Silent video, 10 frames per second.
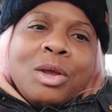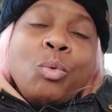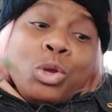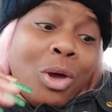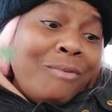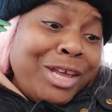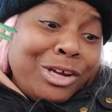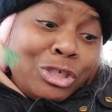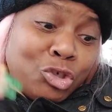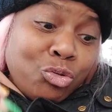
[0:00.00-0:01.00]
when you have a
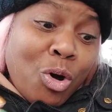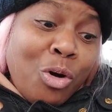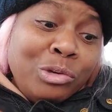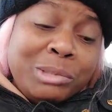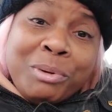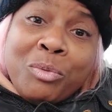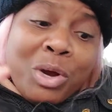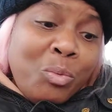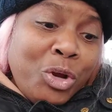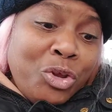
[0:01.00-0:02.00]
controlled
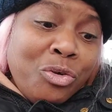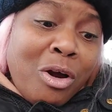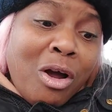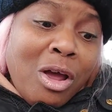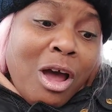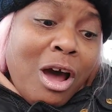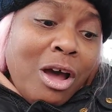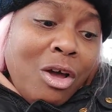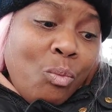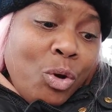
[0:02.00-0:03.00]
spirit, when you're
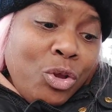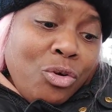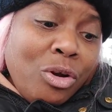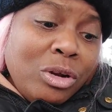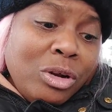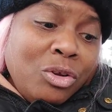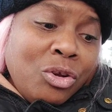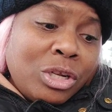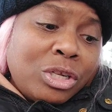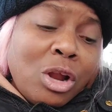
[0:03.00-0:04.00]
when you're
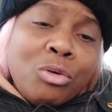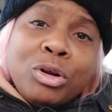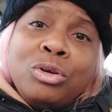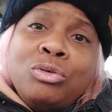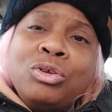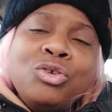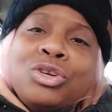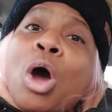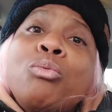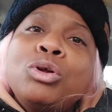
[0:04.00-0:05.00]
you're slow to lose, you
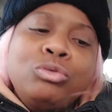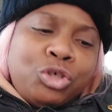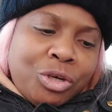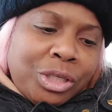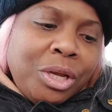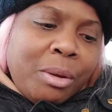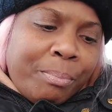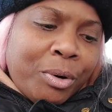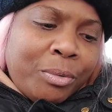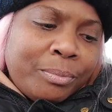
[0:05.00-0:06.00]
don't lose your
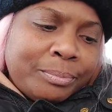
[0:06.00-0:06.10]
temper,